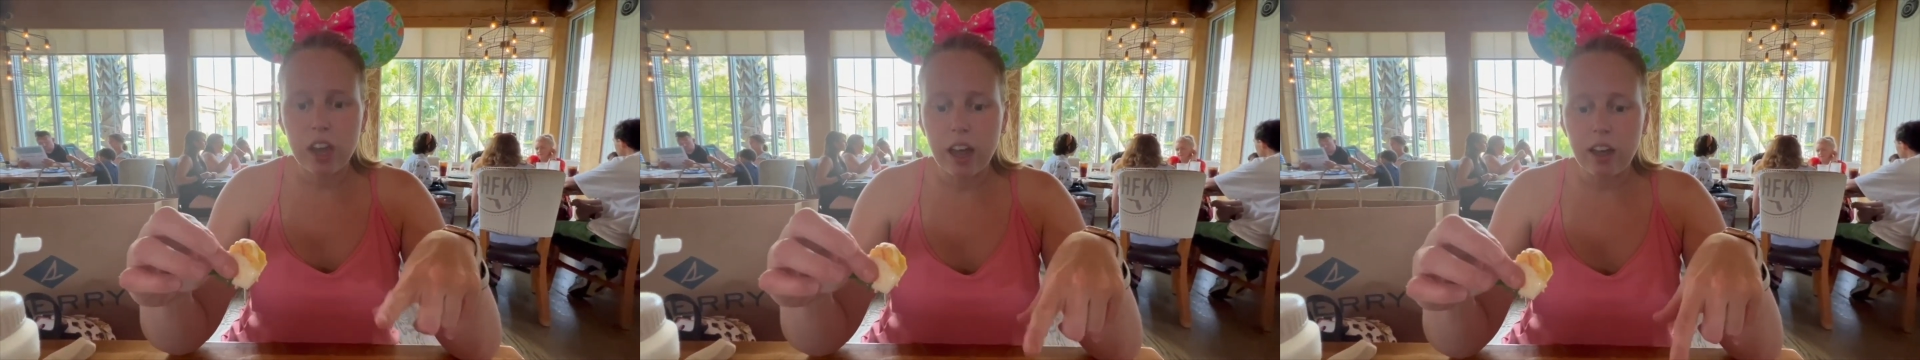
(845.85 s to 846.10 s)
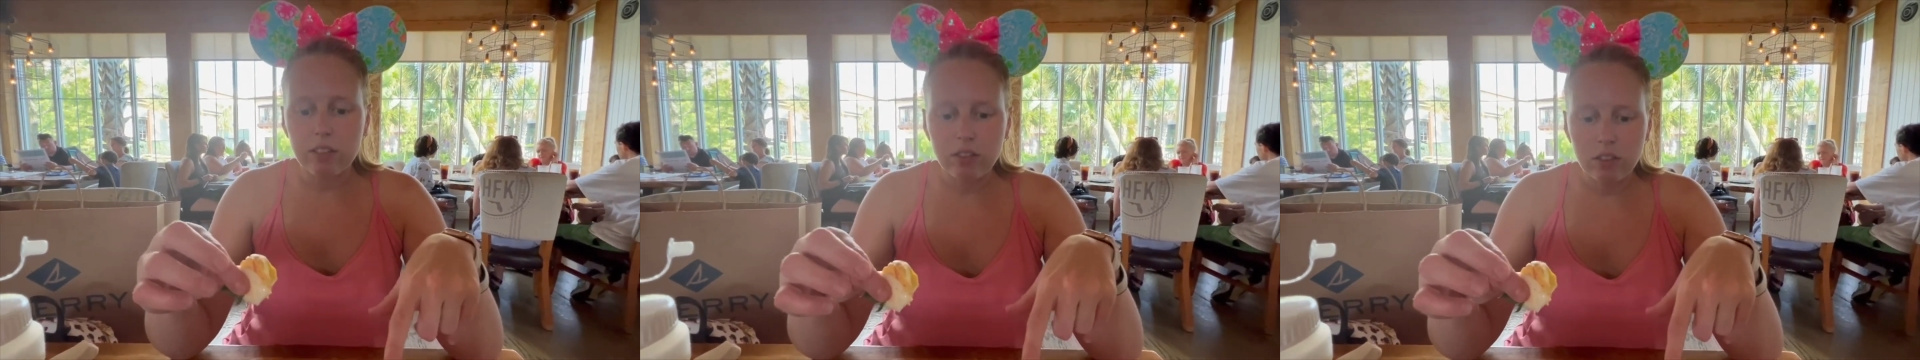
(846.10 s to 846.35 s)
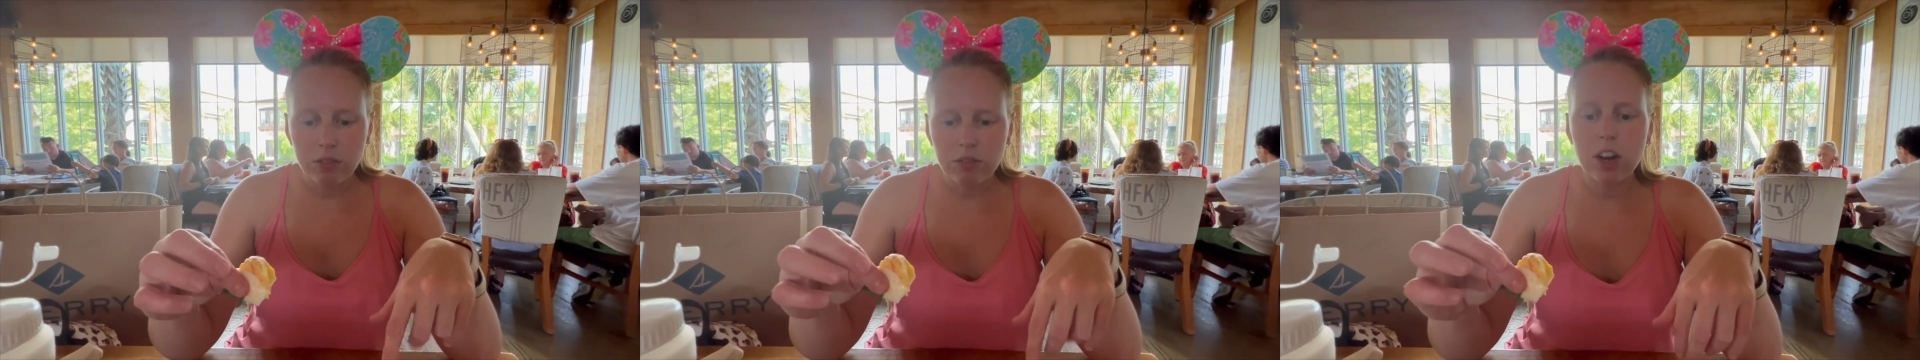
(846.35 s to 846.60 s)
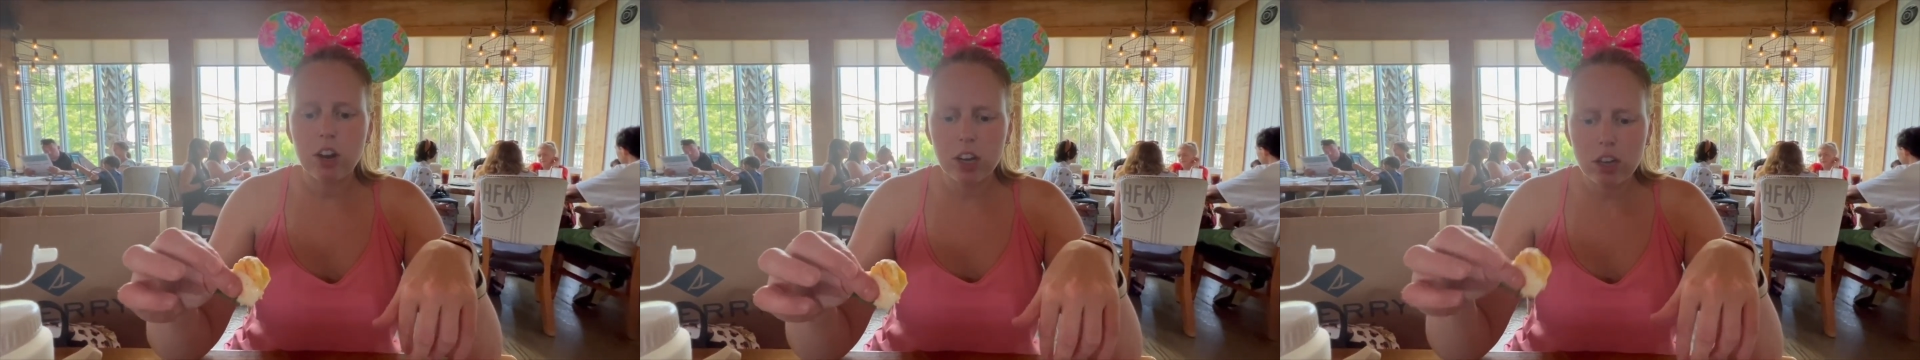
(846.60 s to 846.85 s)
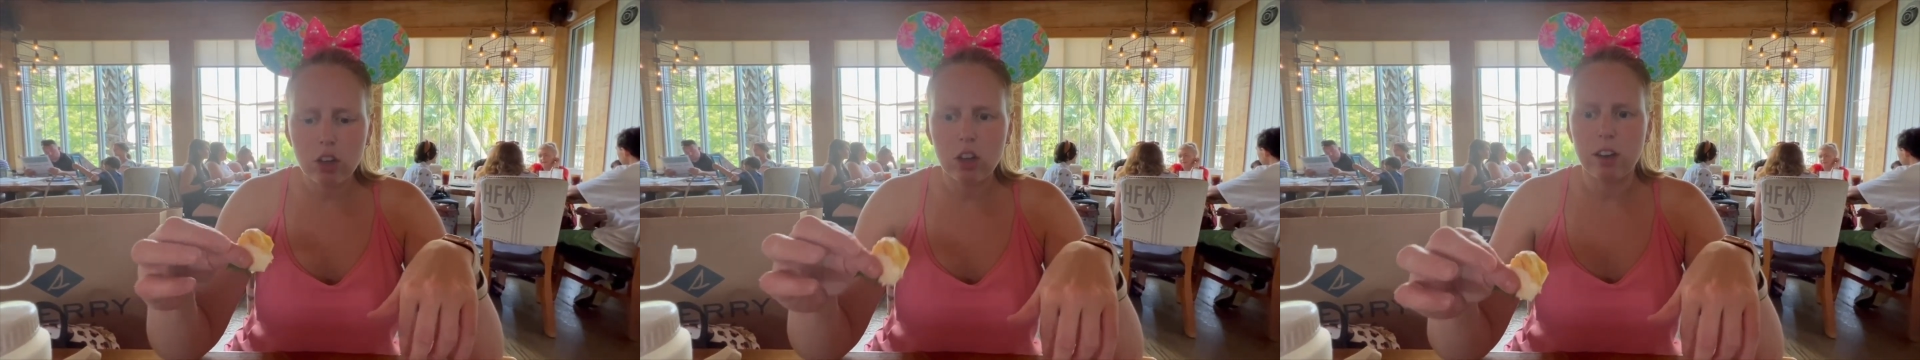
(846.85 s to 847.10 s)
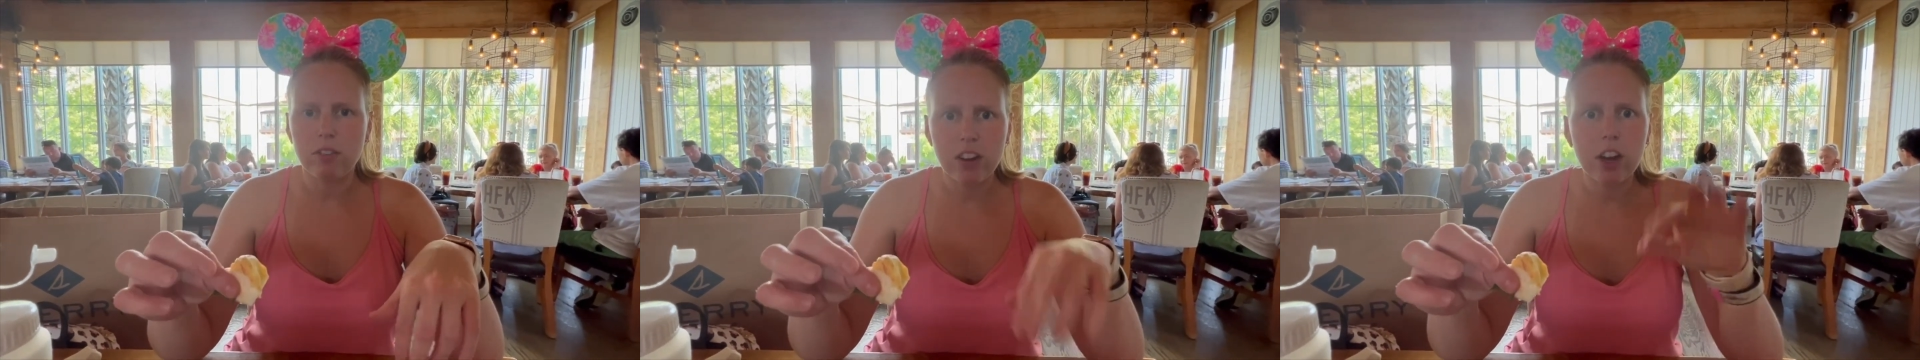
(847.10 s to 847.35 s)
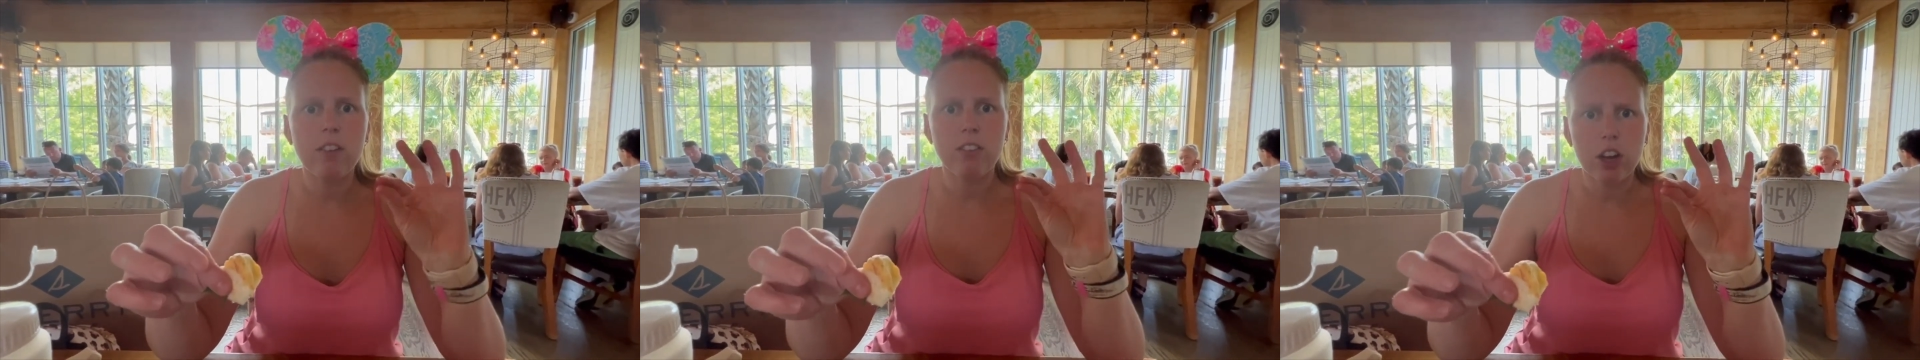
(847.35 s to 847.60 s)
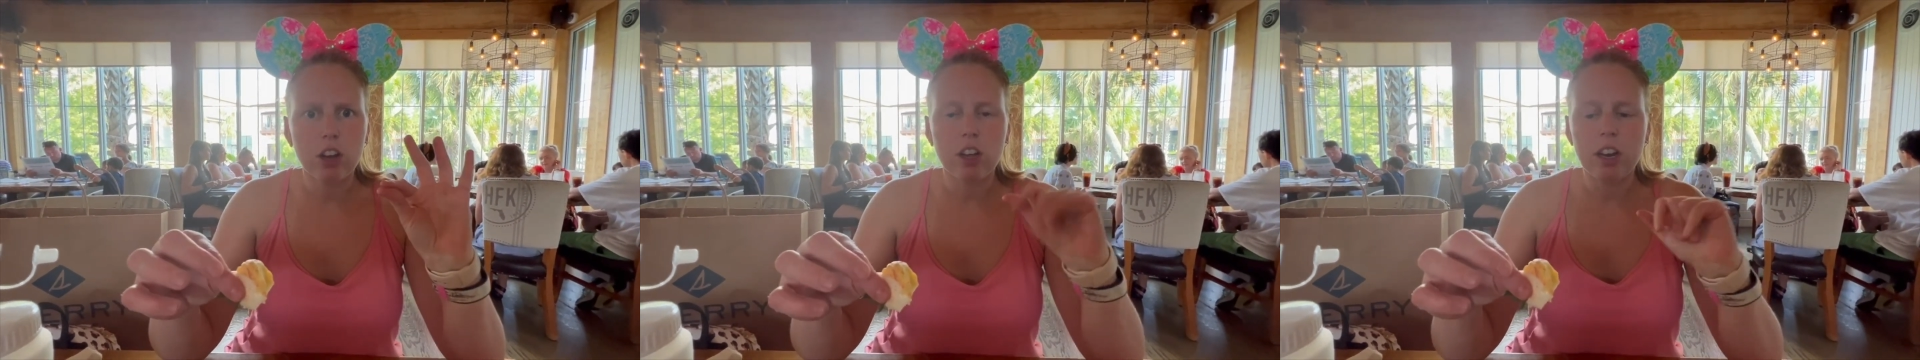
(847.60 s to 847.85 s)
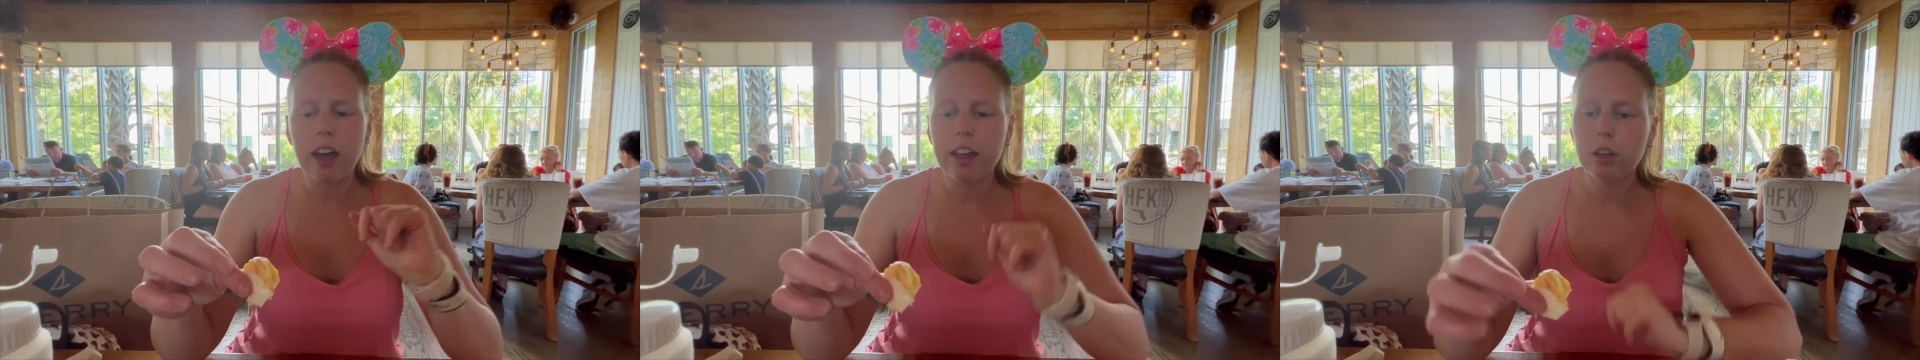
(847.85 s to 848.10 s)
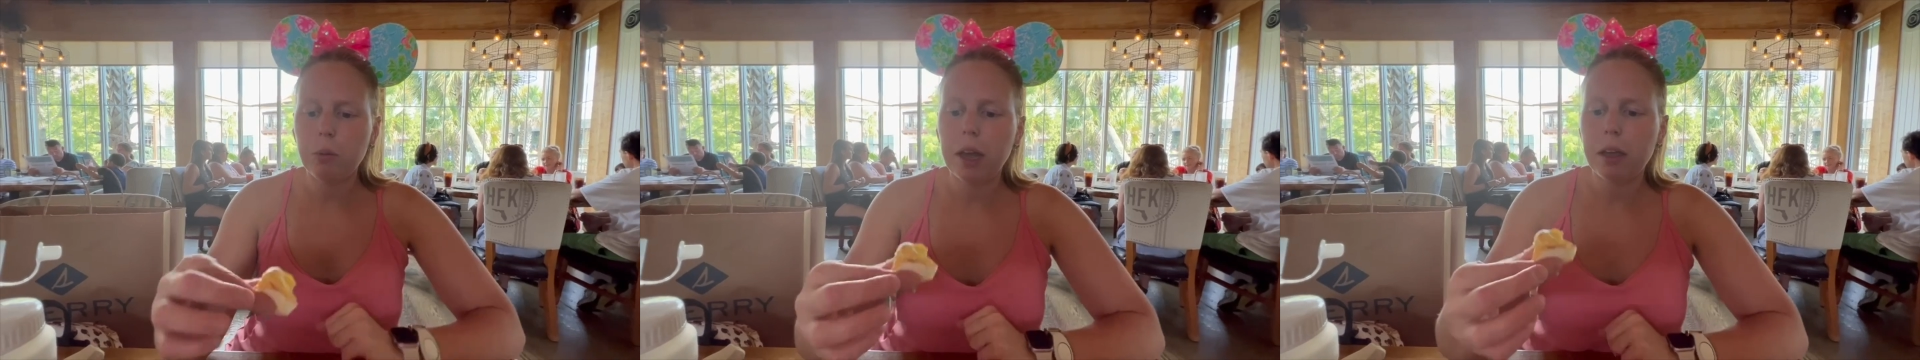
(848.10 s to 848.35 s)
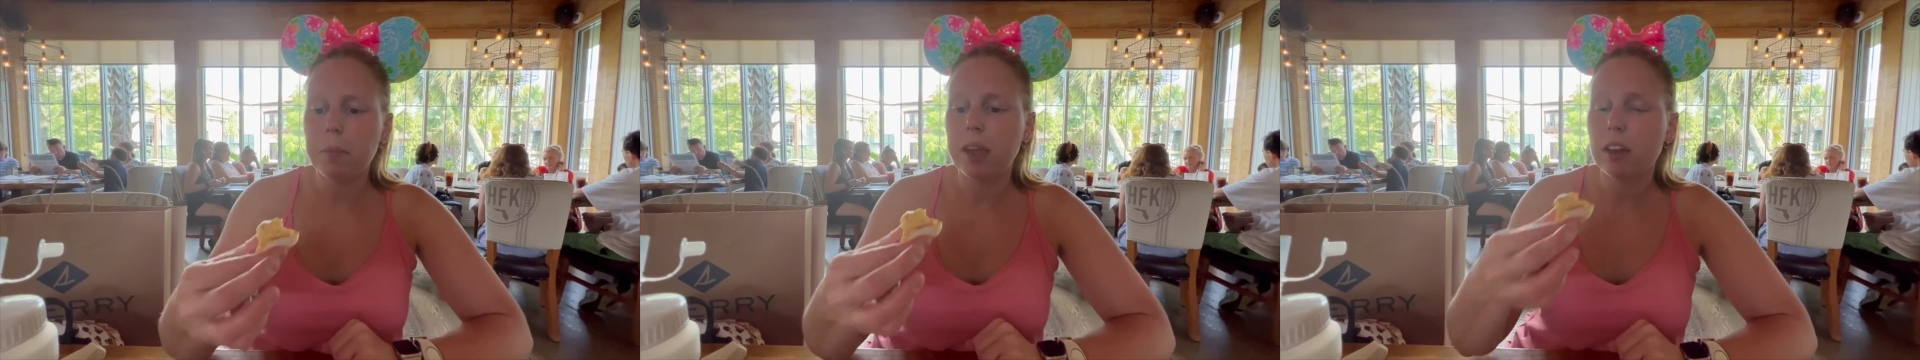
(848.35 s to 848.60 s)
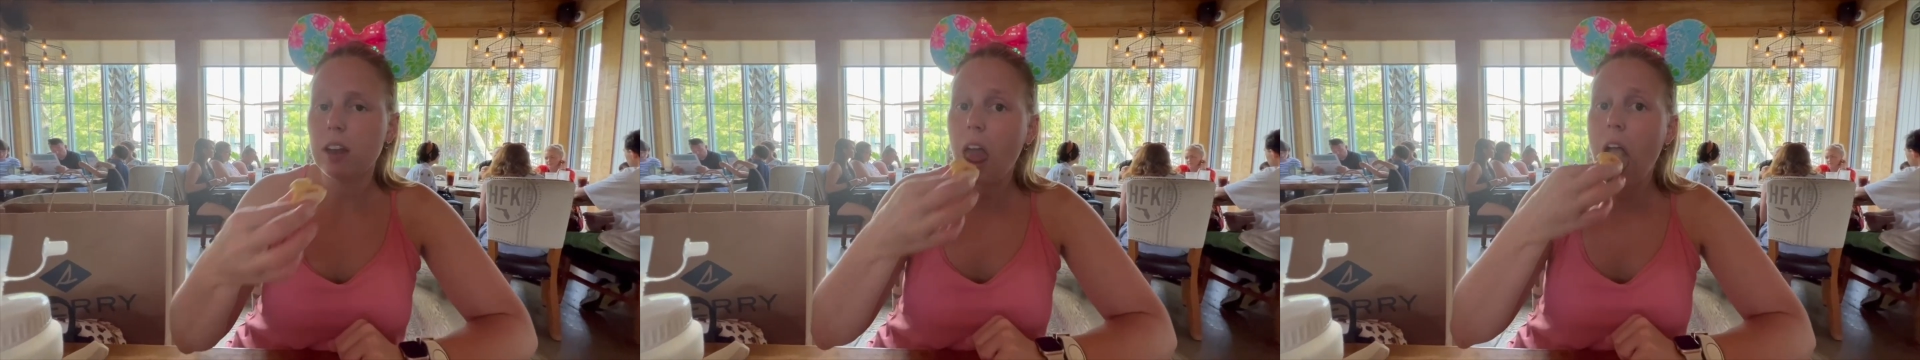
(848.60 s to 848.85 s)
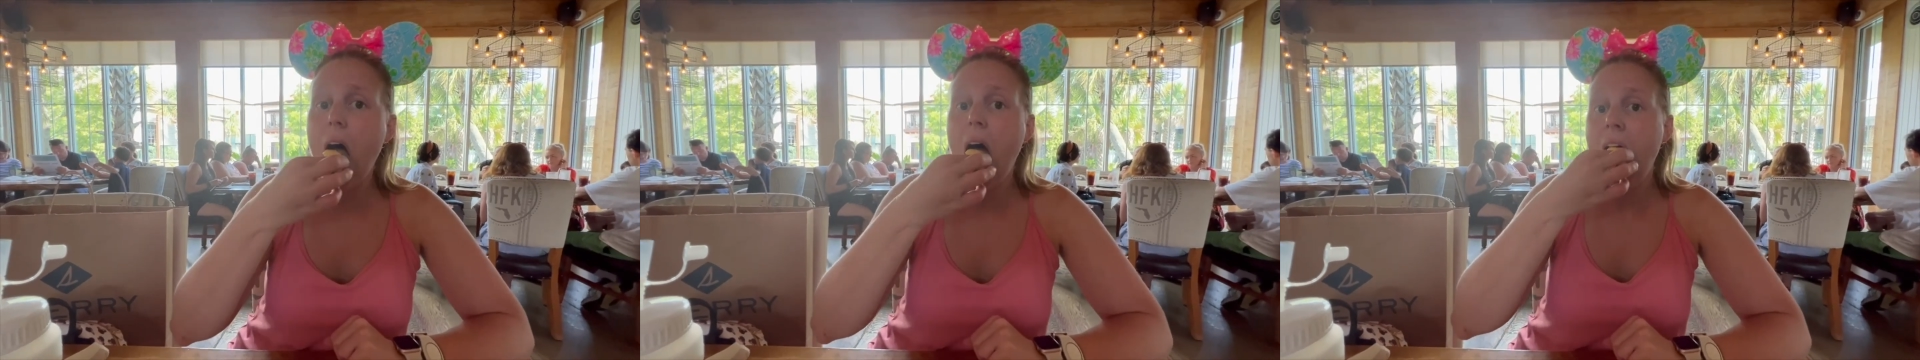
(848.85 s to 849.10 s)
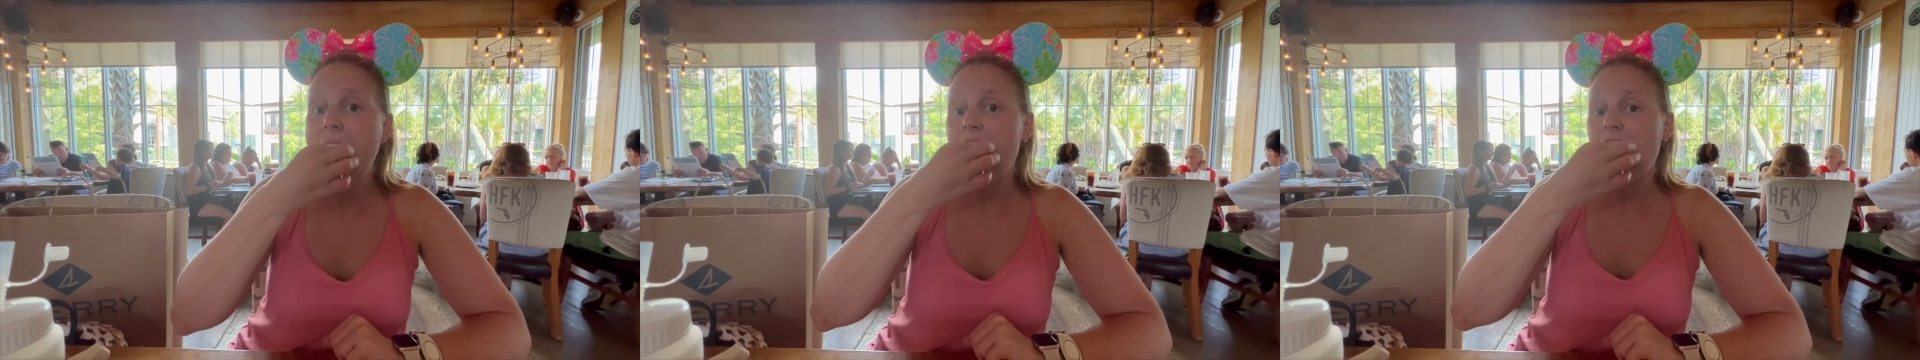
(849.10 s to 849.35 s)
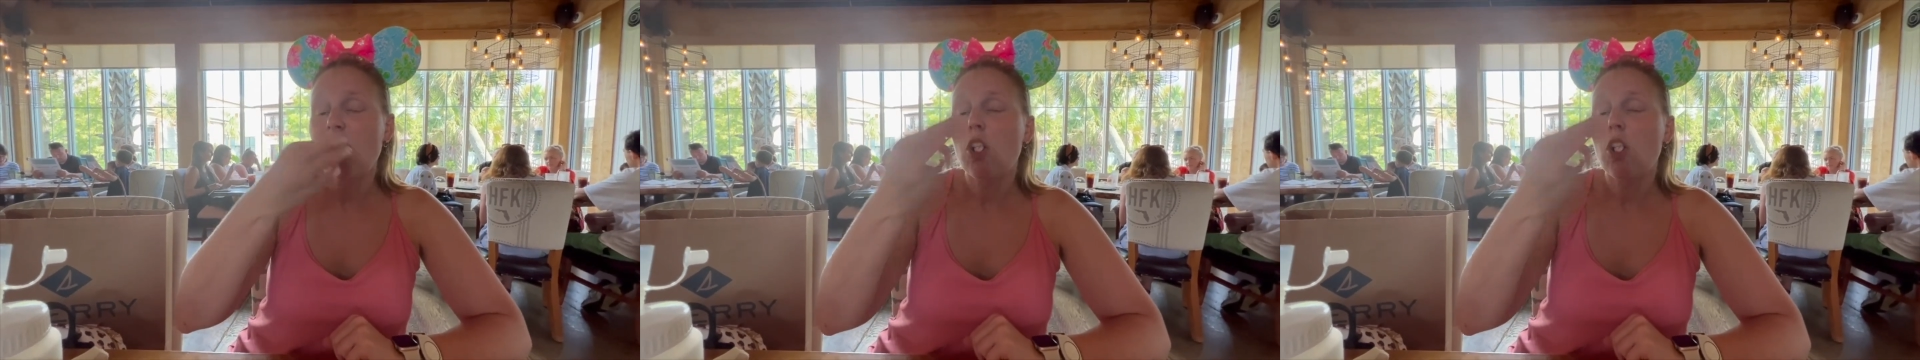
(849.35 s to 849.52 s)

Yeah, very good, very very good. Highly recommend. Did you get it again?